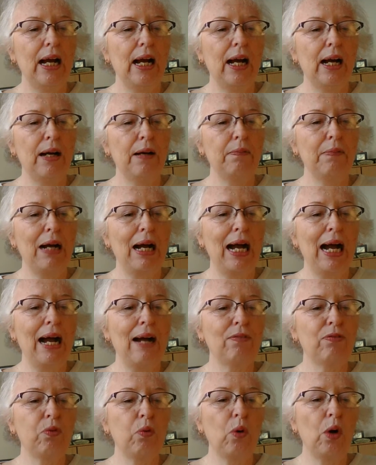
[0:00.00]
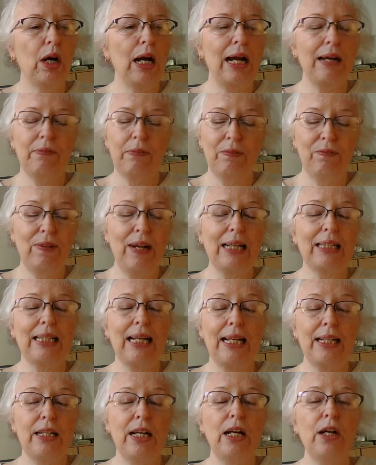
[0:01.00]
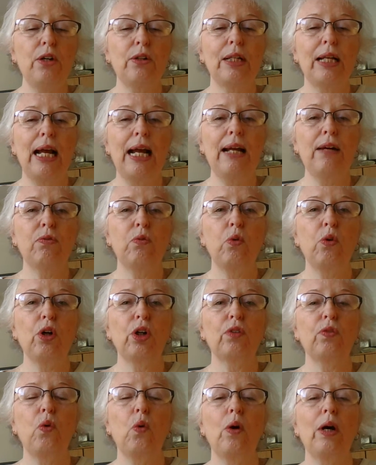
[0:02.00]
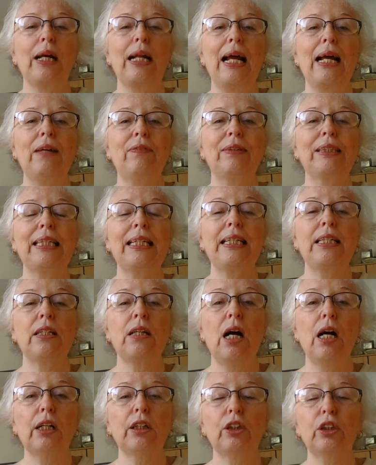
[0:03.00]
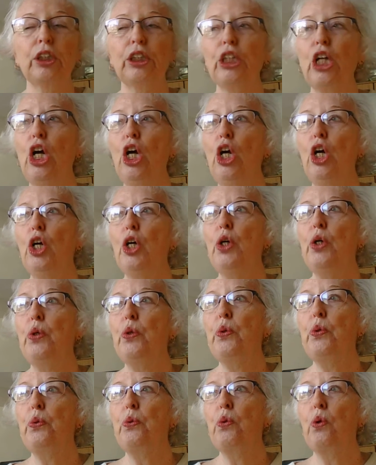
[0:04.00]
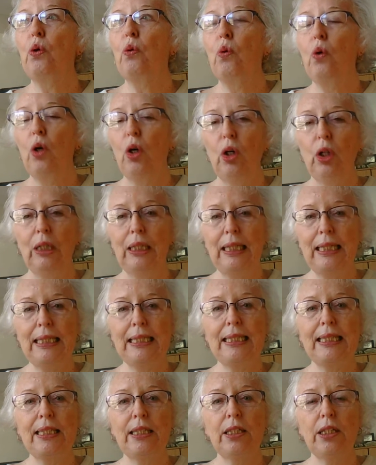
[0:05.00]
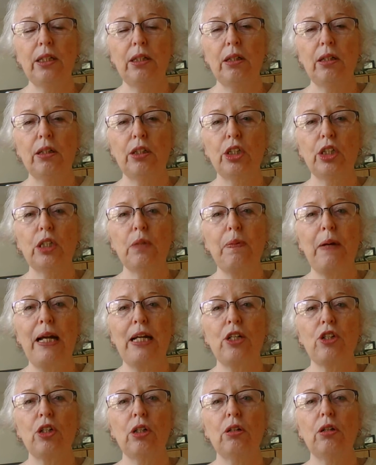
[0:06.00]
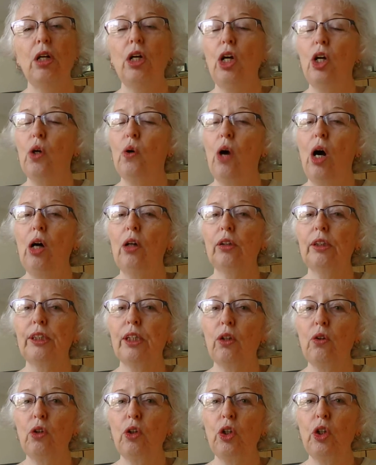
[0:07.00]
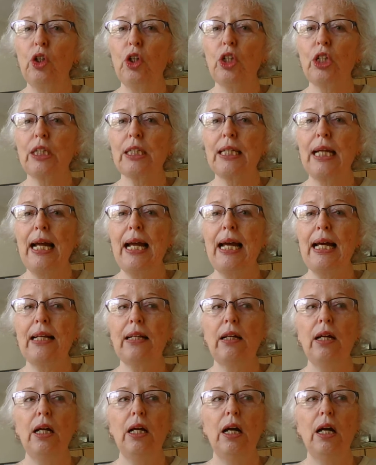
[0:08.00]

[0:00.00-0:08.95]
in fact, I know that I have worked for and I have seen doctors who listened to the patient, who also looked at